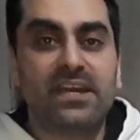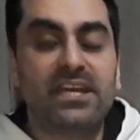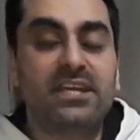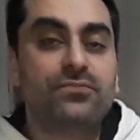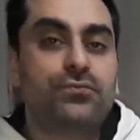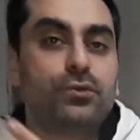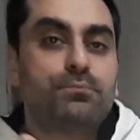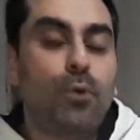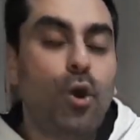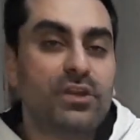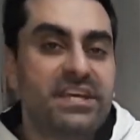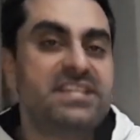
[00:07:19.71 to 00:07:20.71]
in
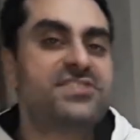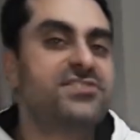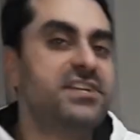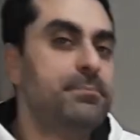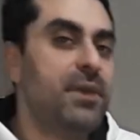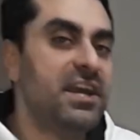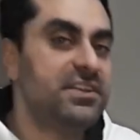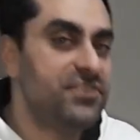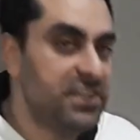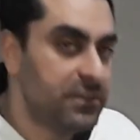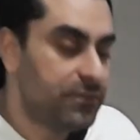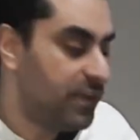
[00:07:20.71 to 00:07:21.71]
football history, my
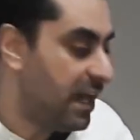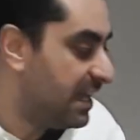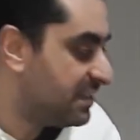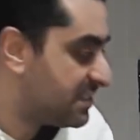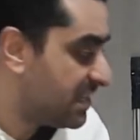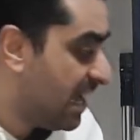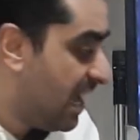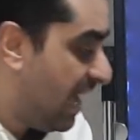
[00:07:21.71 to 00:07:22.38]
dear friends?